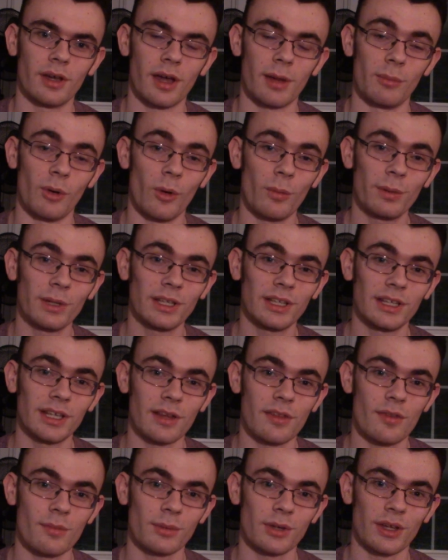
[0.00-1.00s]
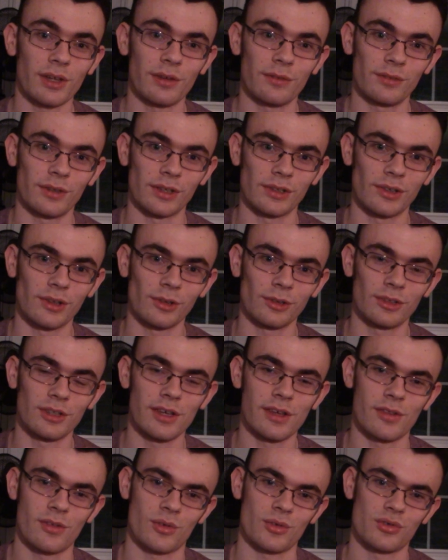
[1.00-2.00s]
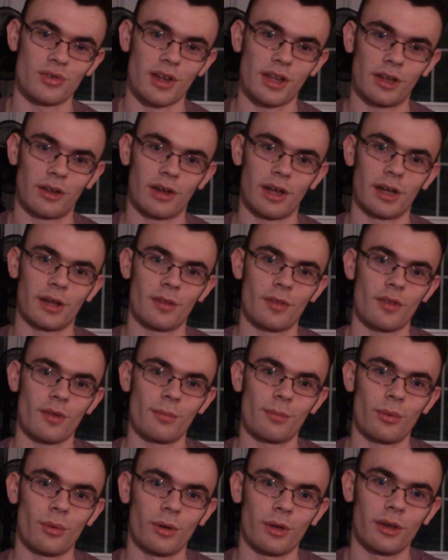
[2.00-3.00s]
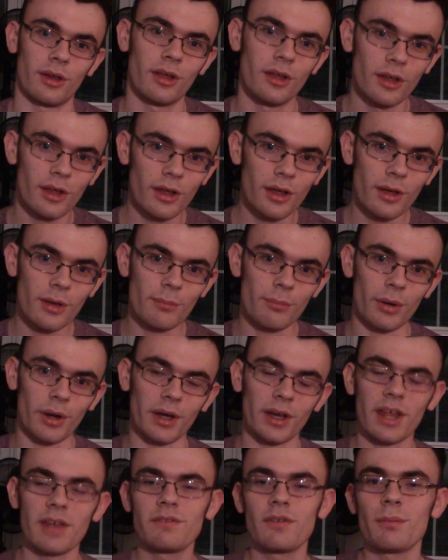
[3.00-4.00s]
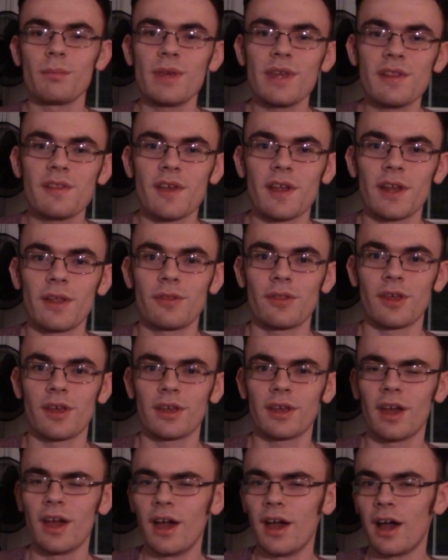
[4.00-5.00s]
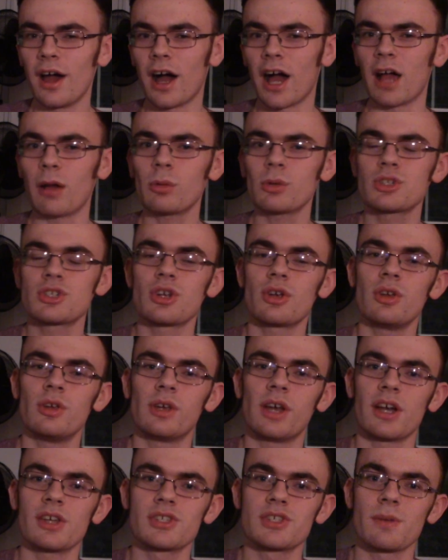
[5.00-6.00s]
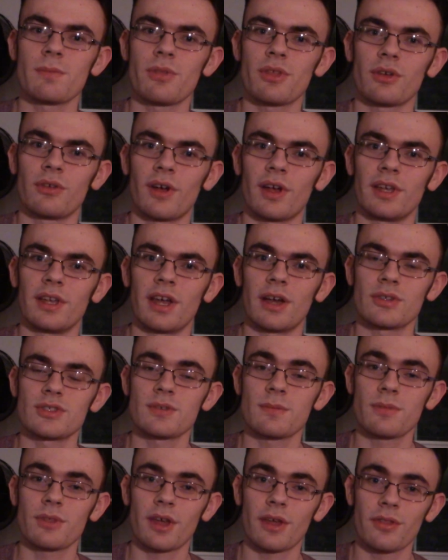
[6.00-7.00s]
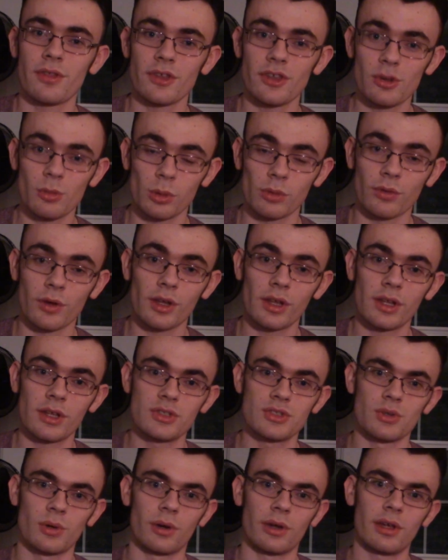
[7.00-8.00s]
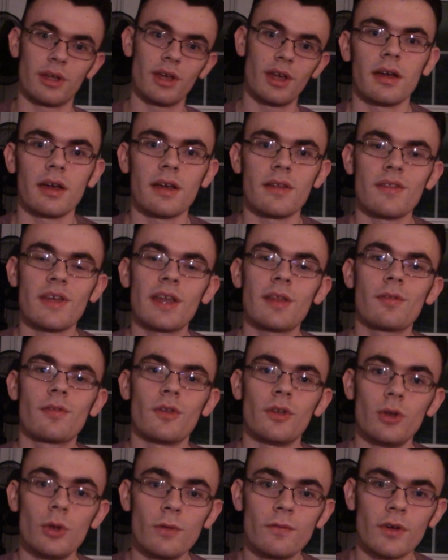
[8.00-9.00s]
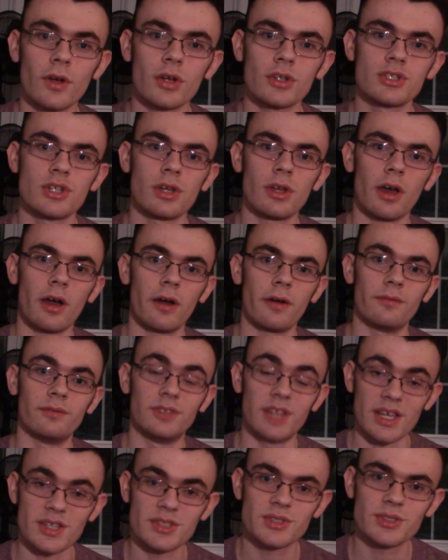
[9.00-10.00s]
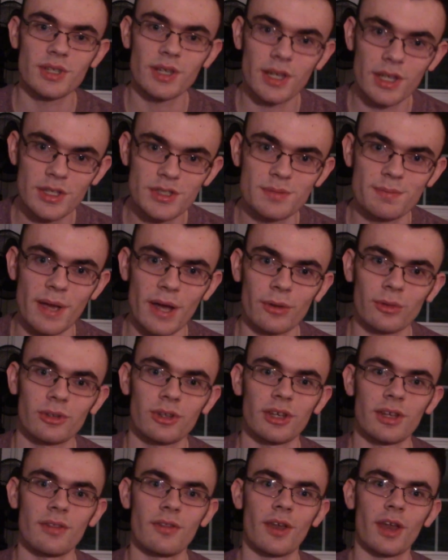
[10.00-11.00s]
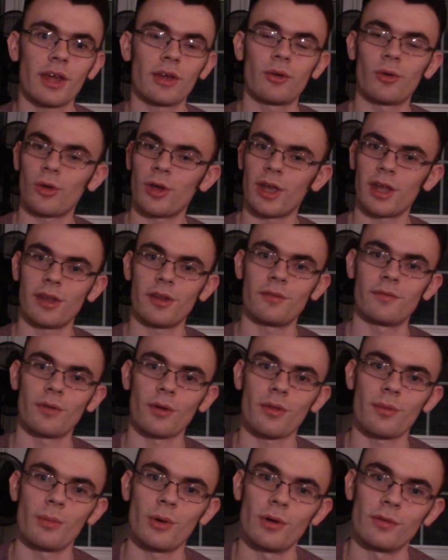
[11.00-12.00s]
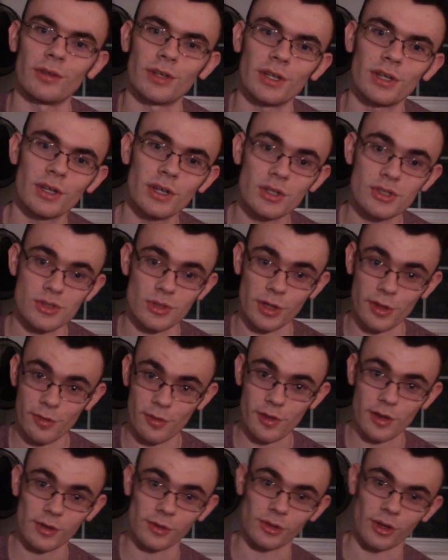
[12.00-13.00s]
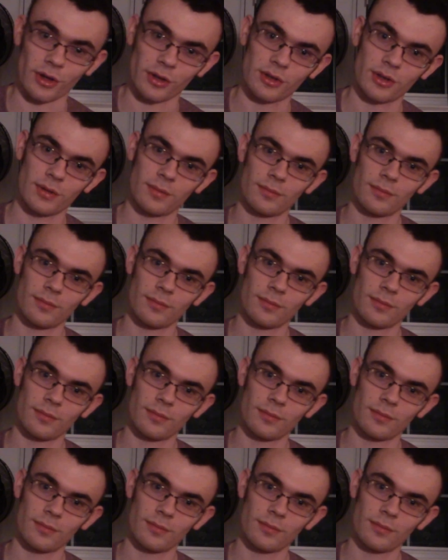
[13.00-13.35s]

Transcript: I'm hoping to get some kind of like little teaser trailer out at some point, but if it means anything, I will show you guys something right now, something I think you will really enjoy, and that is the new version of Destiny's Bounty that I created for the movie. So let's take a look.